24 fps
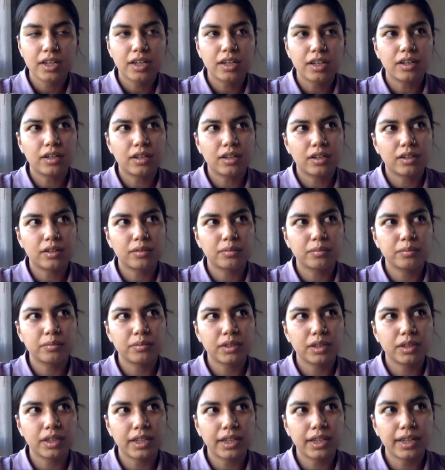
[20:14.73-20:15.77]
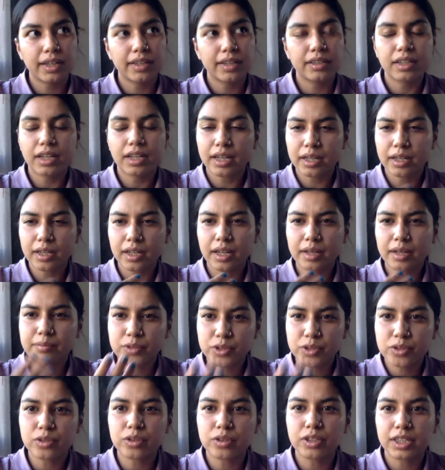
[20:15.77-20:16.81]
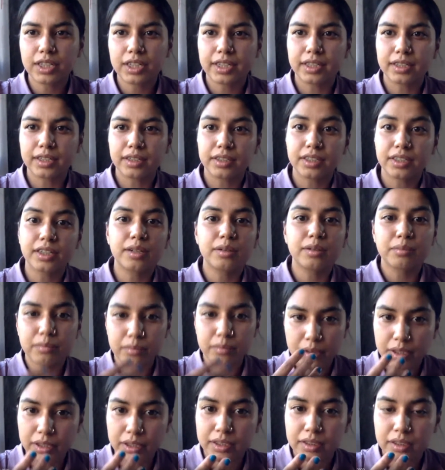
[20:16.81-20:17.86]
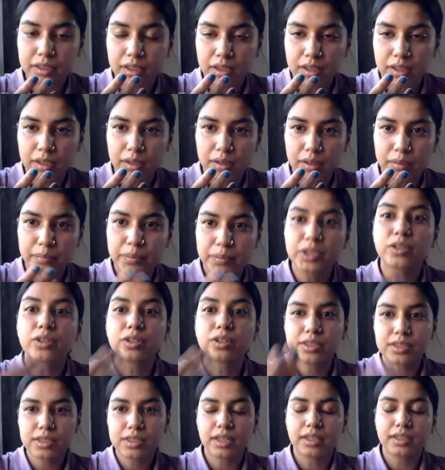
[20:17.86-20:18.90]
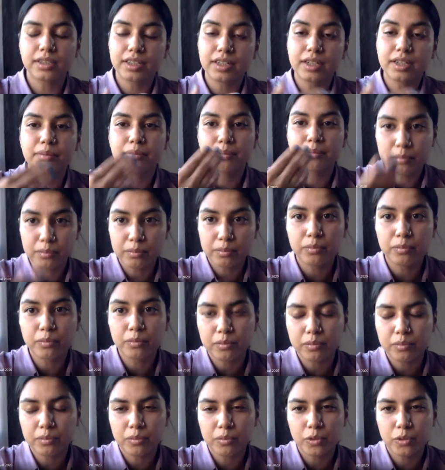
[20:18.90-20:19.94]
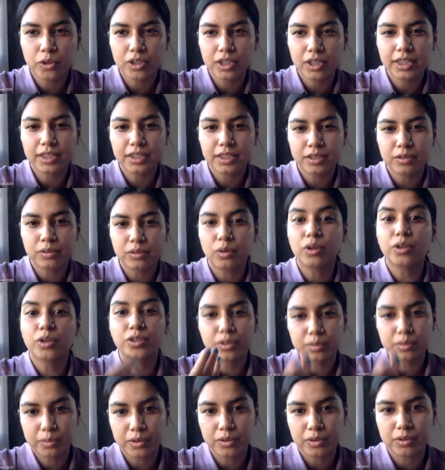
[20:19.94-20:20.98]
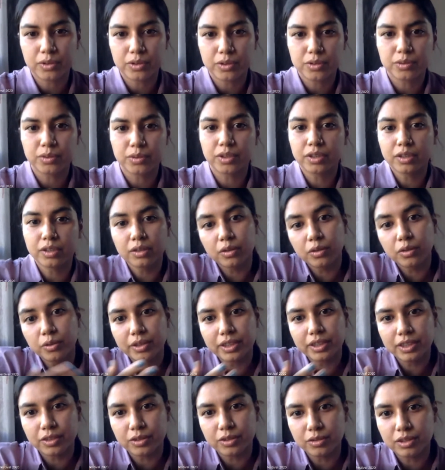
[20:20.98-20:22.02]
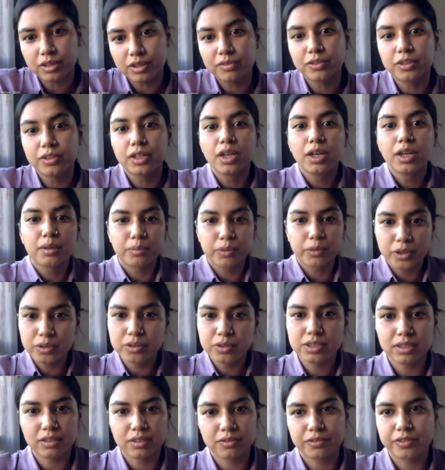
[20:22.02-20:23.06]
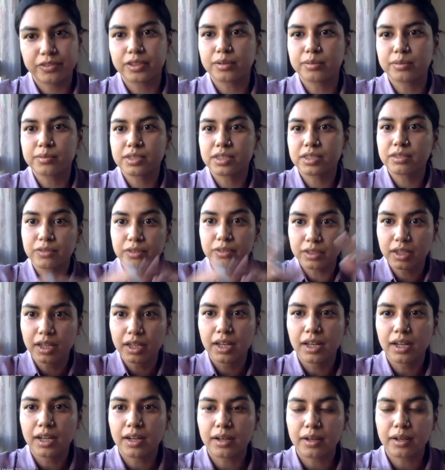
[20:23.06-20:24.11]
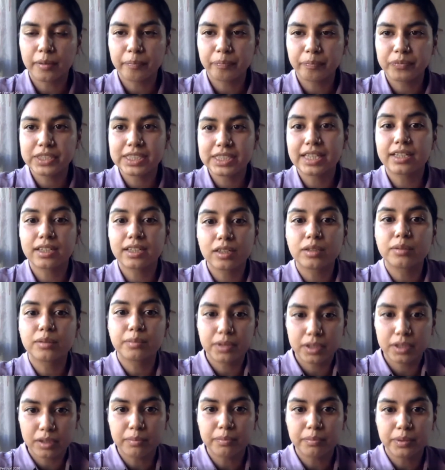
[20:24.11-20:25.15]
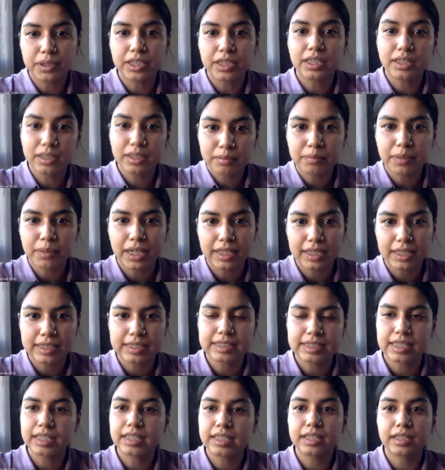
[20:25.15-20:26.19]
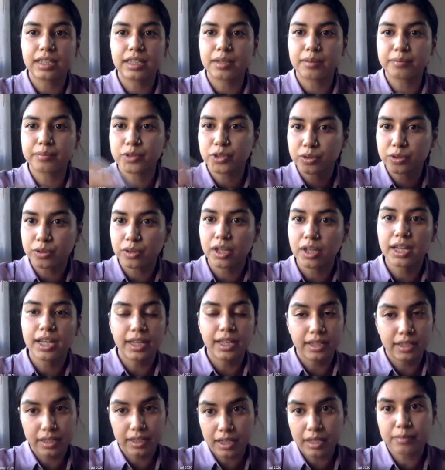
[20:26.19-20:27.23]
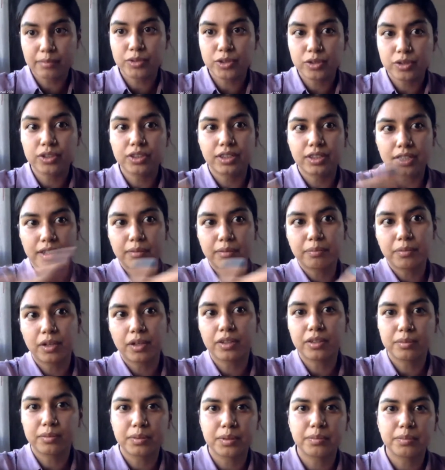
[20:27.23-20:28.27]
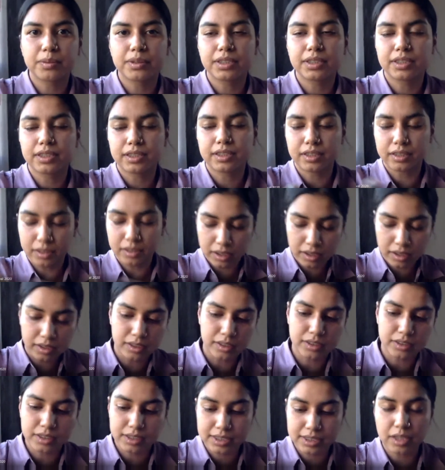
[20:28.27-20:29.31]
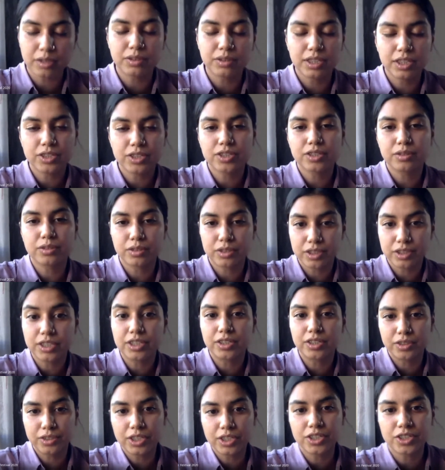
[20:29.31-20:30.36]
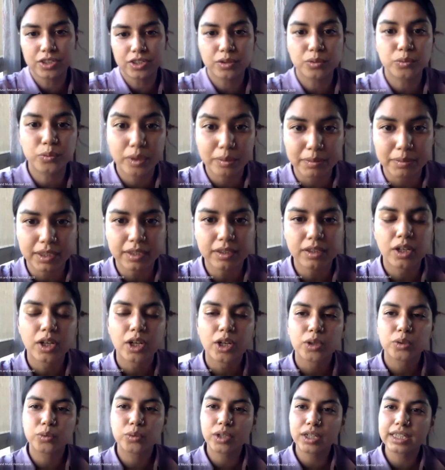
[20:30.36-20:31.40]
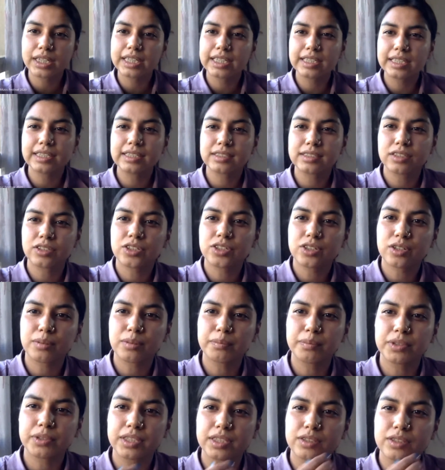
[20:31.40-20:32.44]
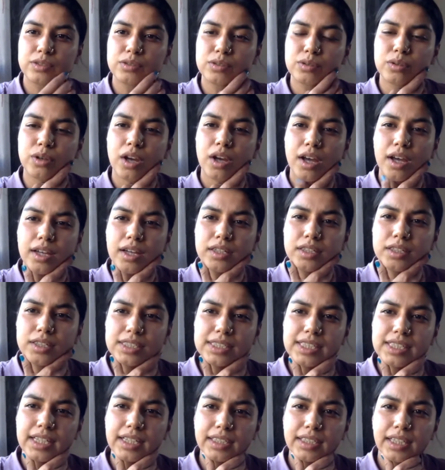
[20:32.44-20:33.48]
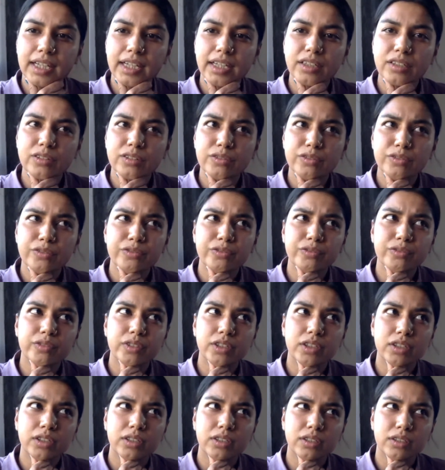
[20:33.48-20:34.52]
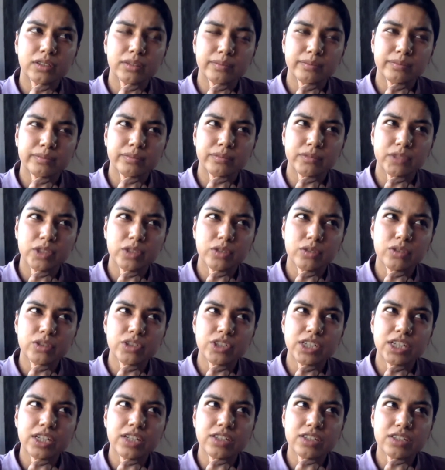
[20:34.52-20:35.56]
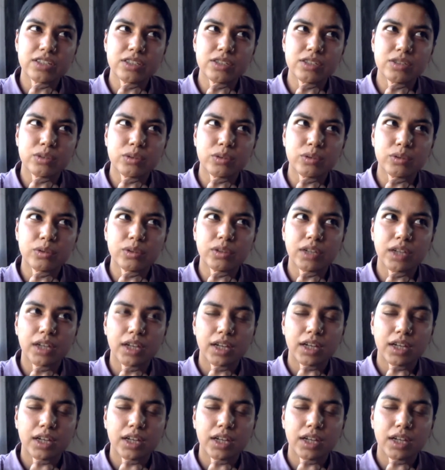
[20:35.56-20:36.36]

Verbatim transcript: Uh, and I'm sure like there are, uh, uh, because uh, there are more like you entrepreneurs who are going into even producing films, even um, setting up a company in Pakistan. And I'm sure, and I'm sure there are other people in the South Asian re- region, women who are leading such companies. So does that kind of, um, you know, change this whole